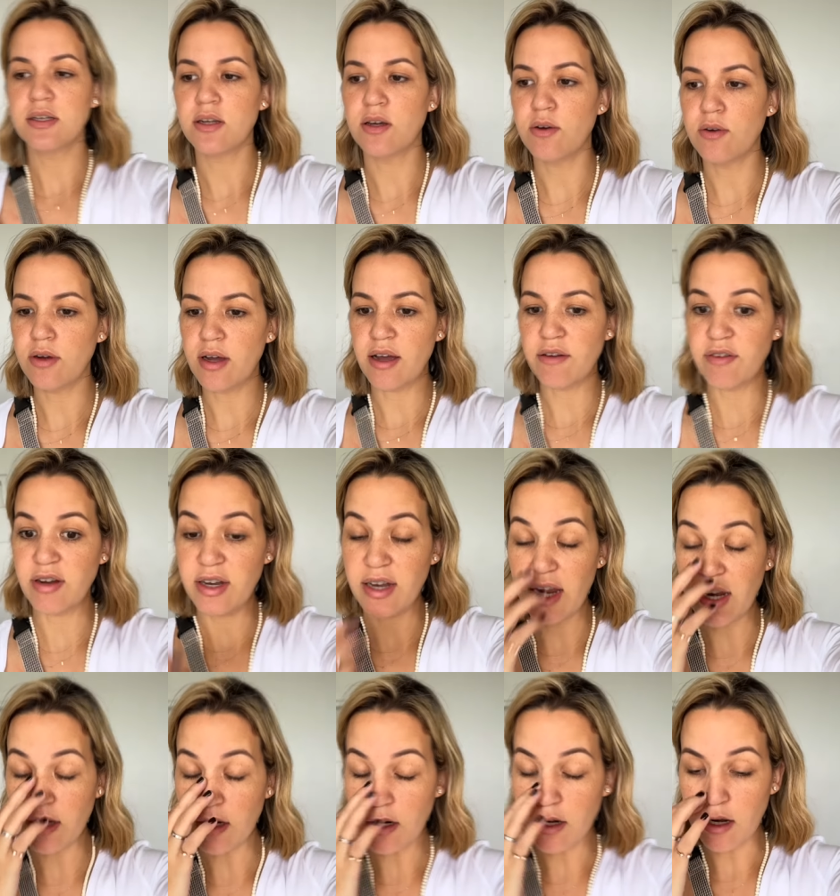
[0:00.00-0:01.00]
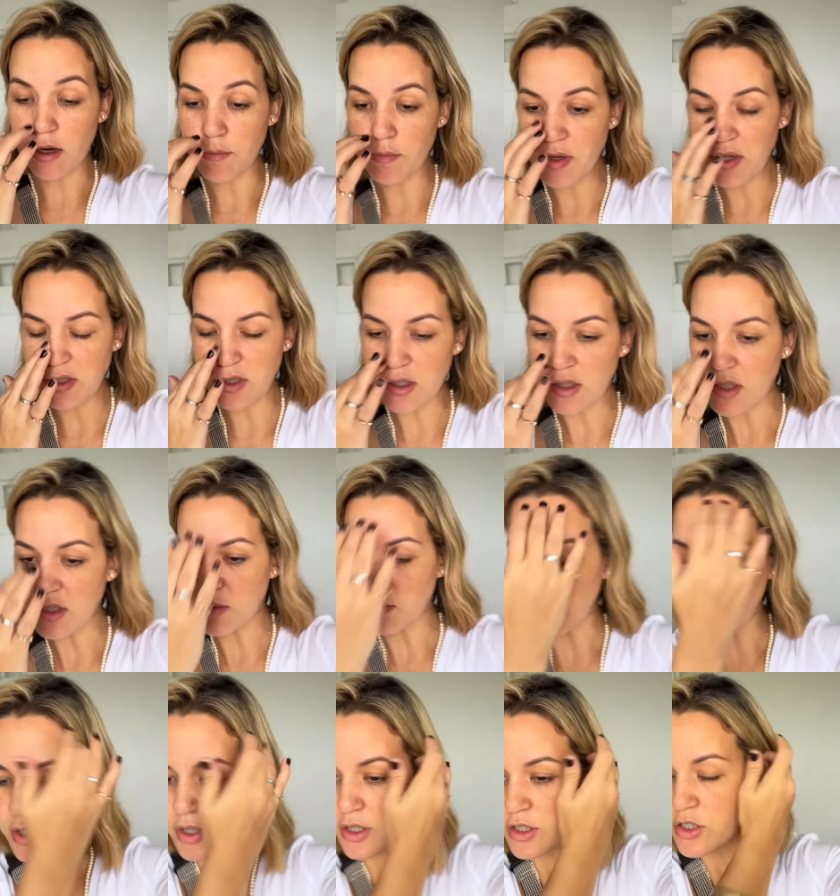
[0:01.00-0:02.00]
now. I have a 9 o'clock meeting this
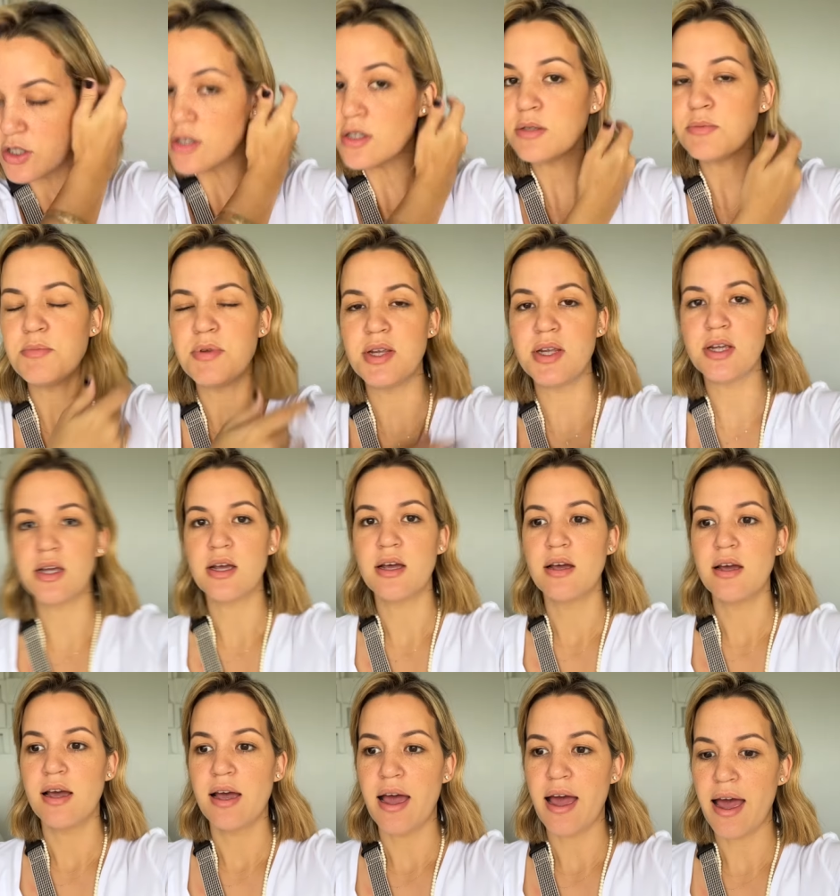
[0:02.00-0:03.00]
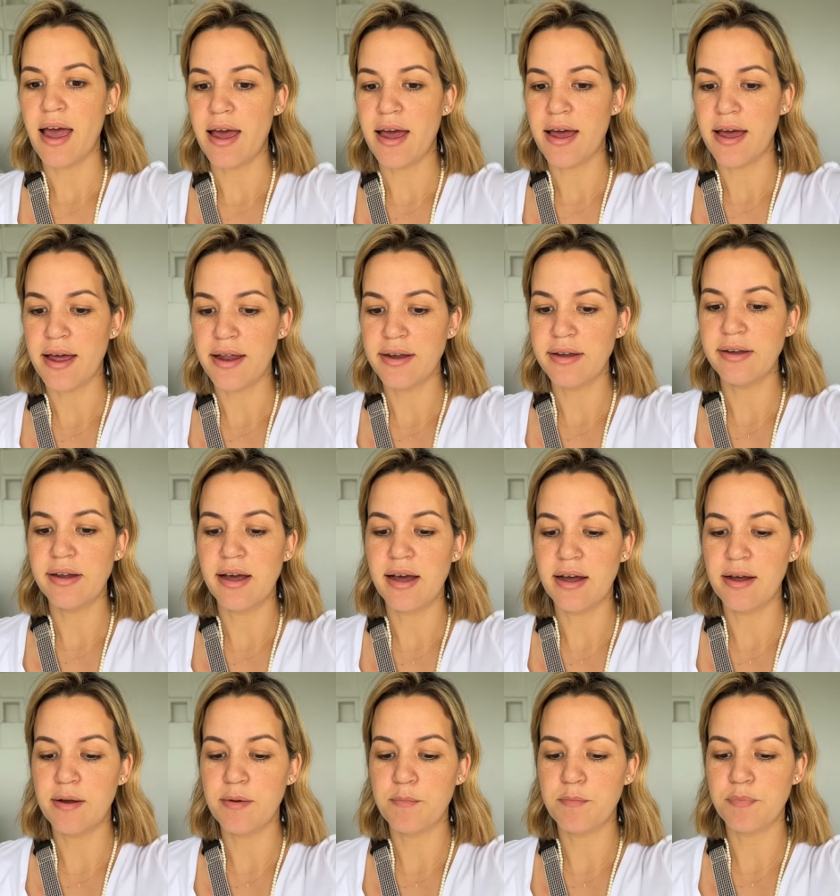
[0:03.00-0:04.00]
morning, just me. And
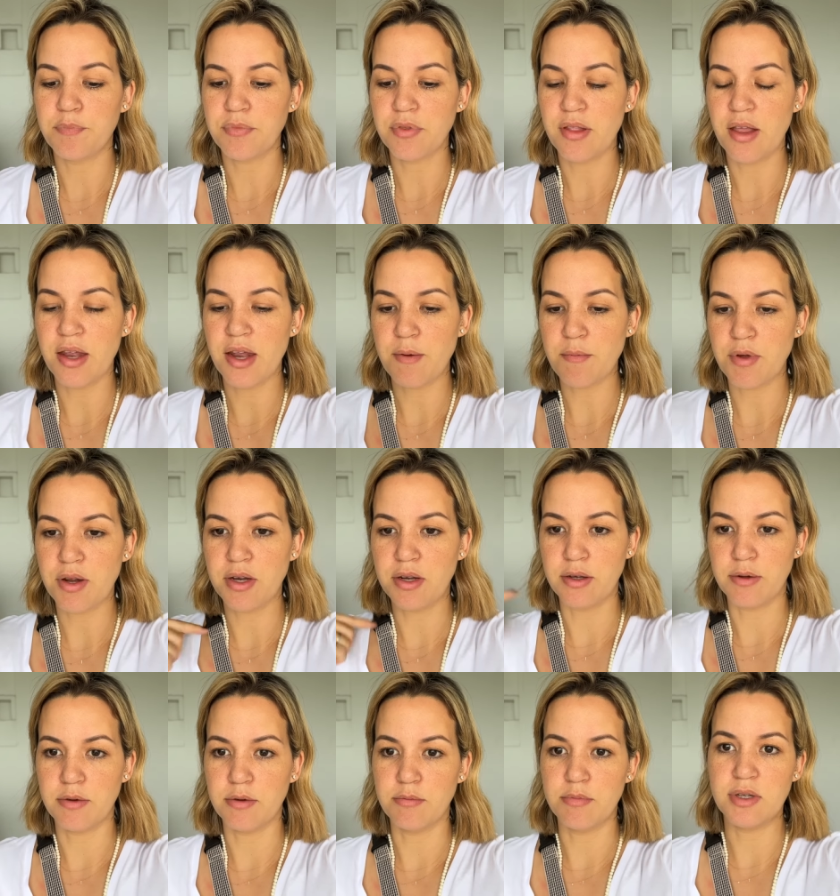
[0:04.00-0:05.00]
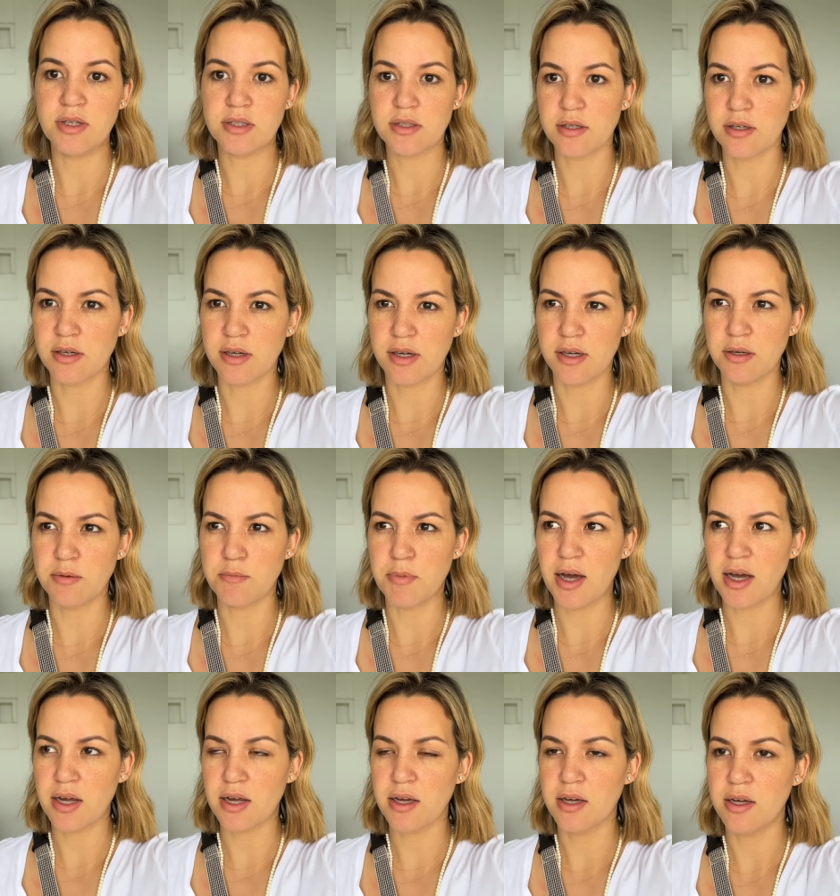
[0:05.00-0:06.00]
um, then I'm going to be circling
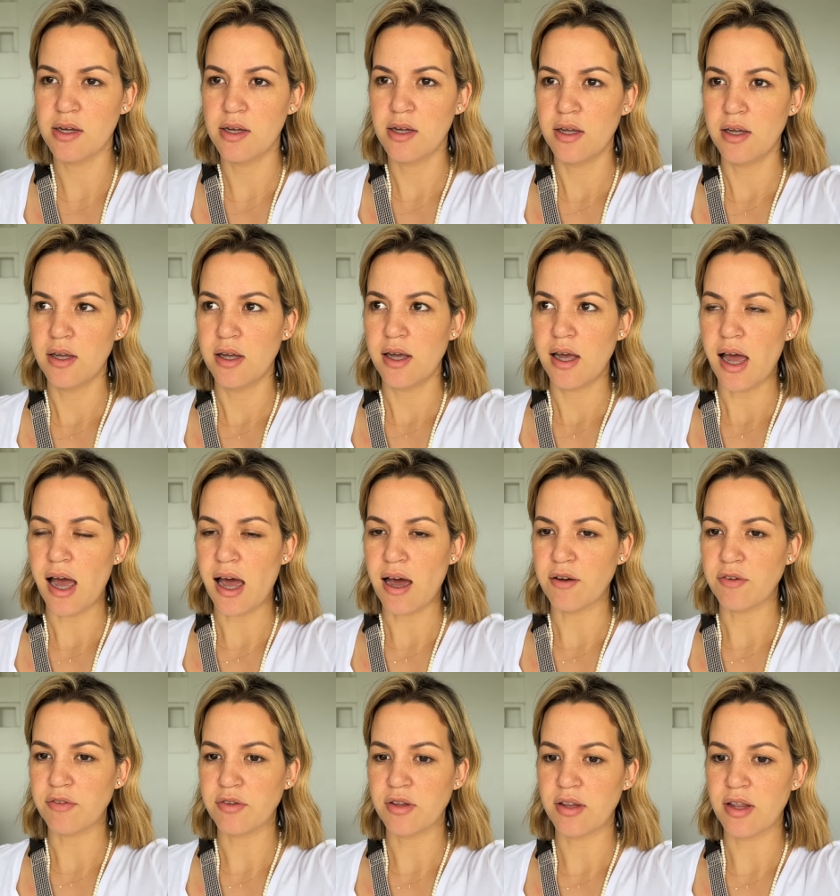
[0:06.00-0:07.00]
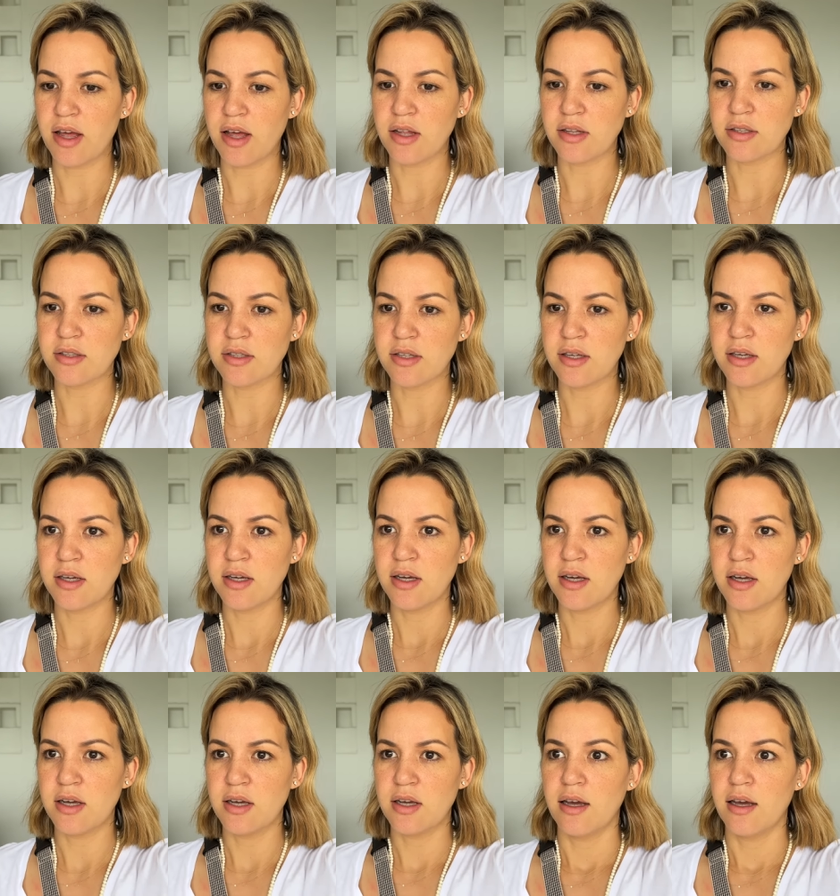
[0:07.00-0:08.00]
back after that.
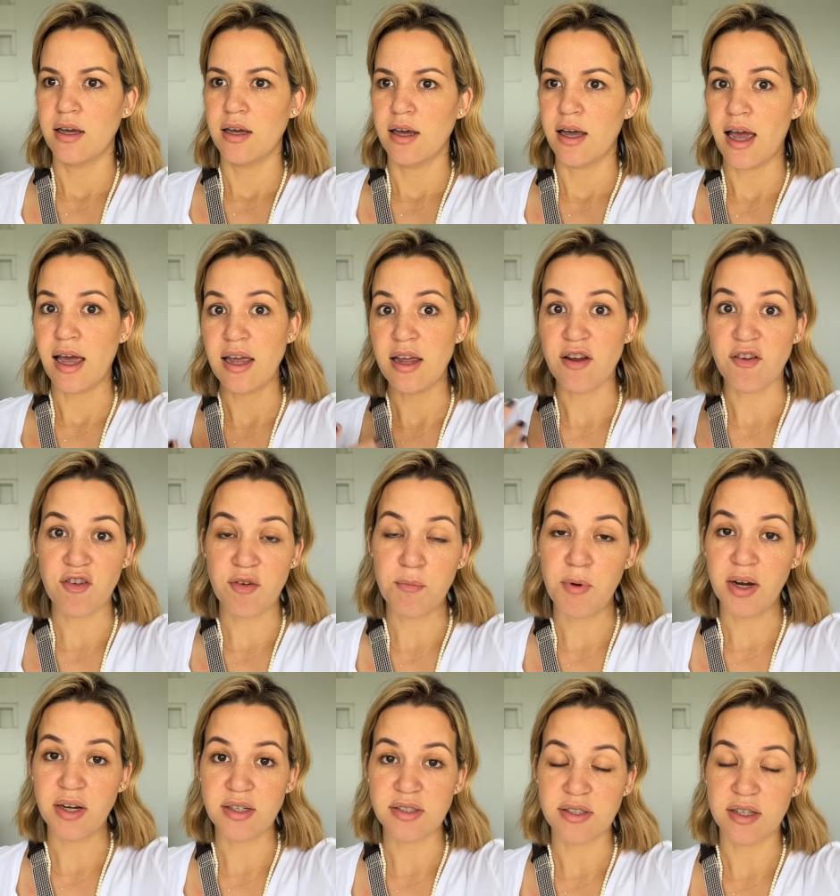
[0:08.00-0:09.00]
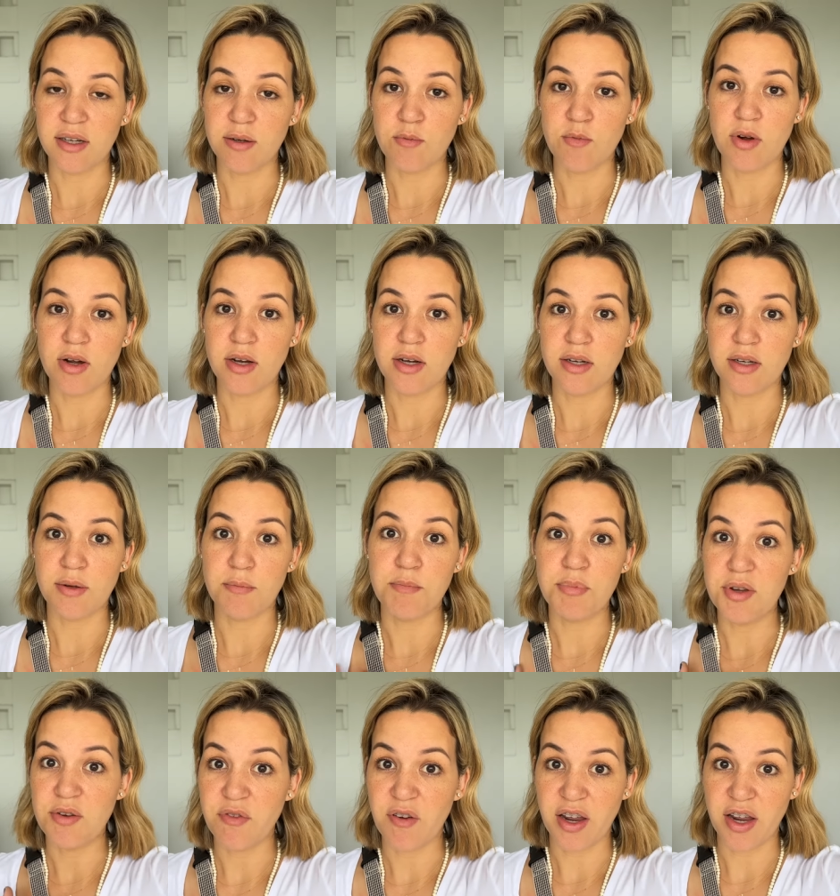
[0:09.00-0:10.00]
I hear everybody said they want the
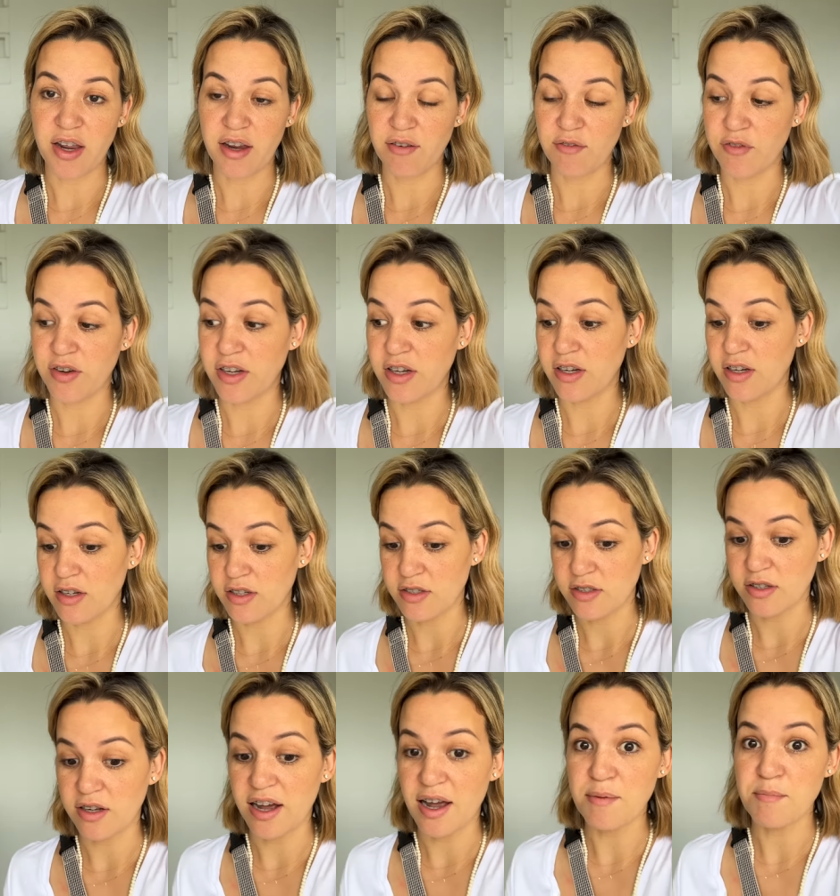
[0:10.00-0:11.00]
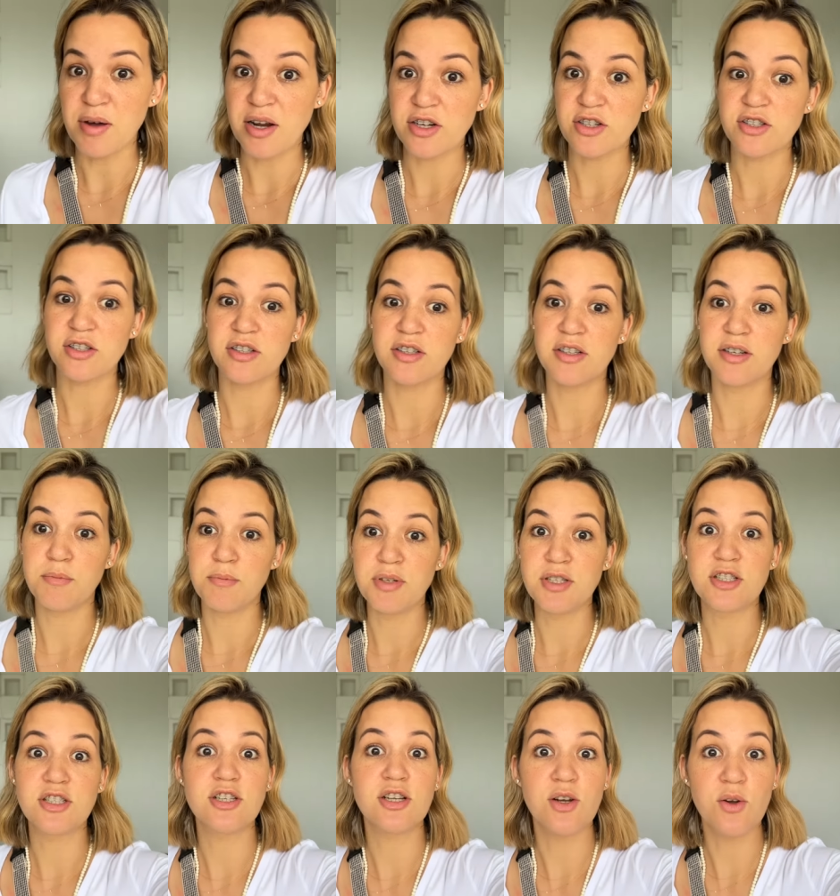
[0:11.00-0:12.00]
beef again for dinner, so I'm actually going to be
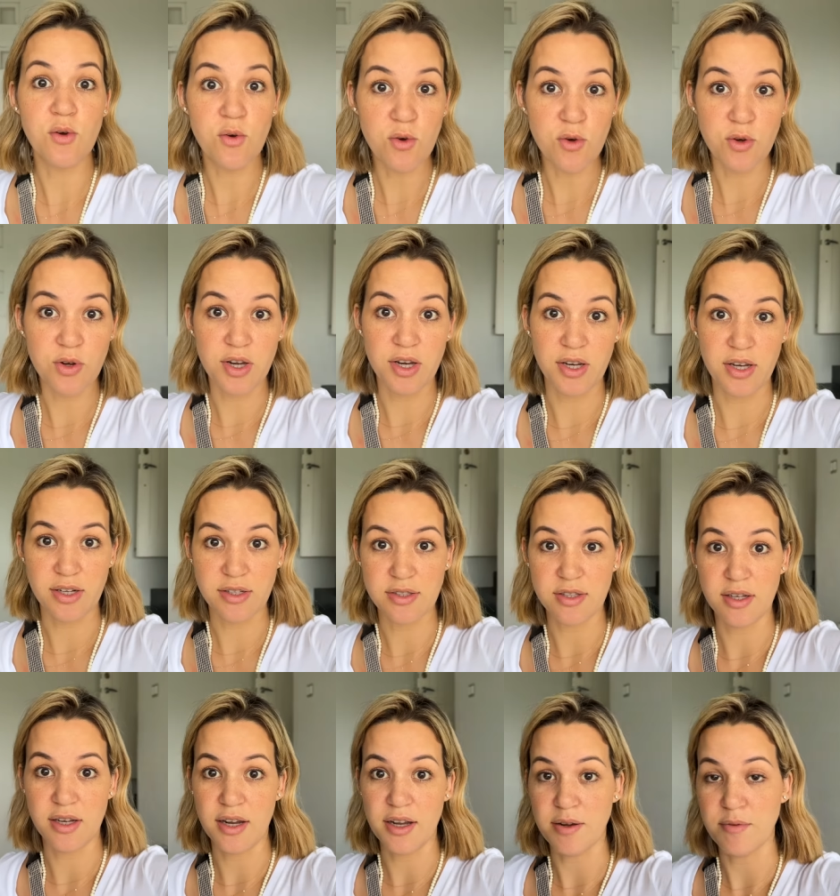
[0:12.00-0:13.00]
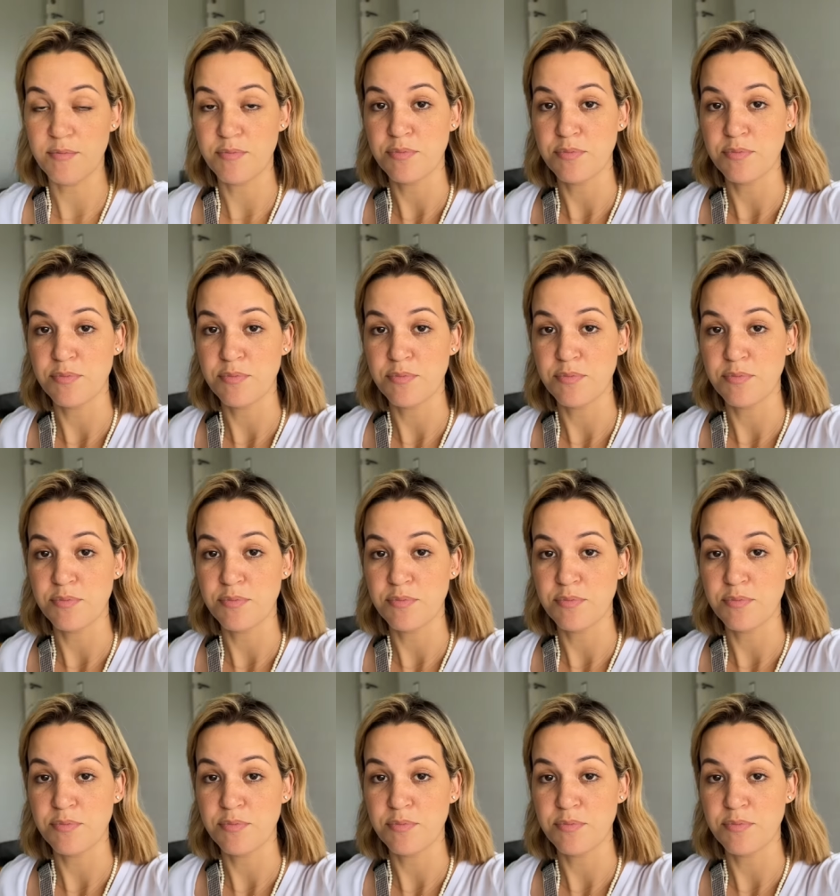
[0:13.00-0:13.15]
slow cooking it today.